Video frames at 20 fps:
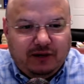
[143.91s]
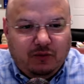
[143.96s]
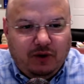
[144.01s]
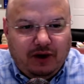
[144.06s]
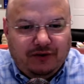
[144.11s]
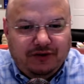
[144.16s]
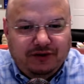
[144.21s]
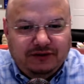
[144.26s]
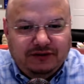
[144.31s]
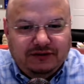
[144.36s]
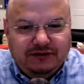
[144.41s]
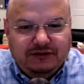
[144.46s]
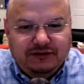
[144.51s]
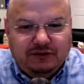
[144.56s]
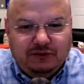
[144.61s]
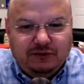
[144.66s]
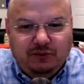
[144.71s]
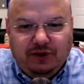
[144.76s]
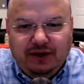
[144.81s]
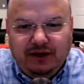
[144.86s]
wow, this is
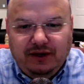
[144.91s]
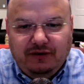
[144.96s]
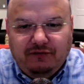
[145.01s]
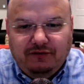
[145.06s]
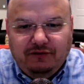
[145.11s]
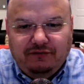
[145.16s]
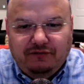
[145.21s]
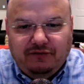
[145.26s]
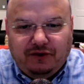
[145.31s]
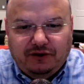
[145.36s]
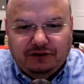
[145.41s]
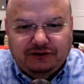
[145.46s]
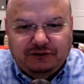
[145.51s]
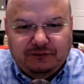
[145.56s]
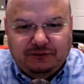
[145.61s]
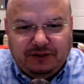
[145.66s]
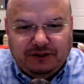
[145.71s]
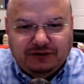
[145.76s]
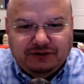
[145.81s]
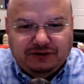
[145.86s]
the way every fall
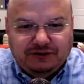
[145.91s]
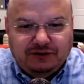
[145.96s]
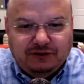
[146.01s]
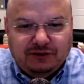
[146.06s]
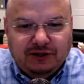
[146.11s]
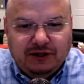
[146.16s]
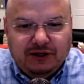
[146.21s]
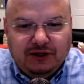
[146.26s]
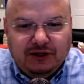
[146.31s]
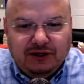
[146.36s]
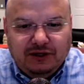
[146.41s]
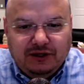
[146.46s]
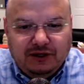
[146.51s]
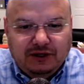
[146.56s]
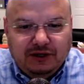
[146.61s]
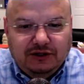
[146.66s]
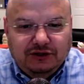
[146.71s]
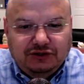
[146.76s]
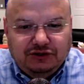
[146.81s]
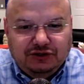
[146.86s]
semester
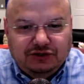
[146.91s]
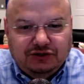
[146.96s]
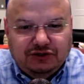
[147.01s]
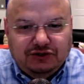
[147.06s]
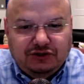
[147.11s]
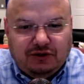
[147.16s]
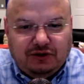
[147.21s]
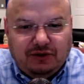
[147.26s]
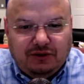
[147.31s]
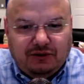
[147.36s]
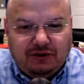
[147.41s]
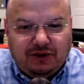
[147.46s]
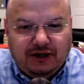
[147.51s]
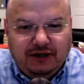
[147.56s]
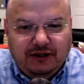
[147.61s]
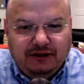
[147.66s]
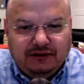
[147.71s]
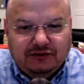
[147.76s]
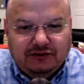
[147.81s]
should start. Right.